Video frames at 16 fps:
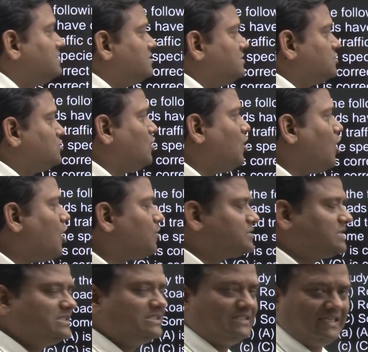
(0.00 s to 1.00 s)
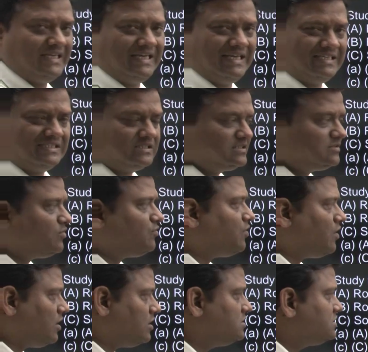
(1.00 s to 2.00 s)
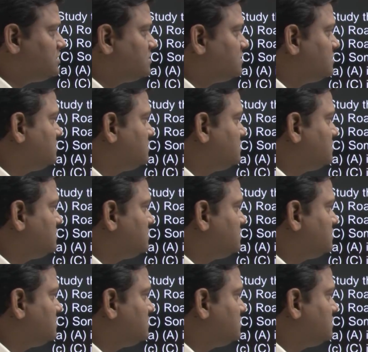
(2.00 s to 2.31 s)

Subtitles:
So, option C is false.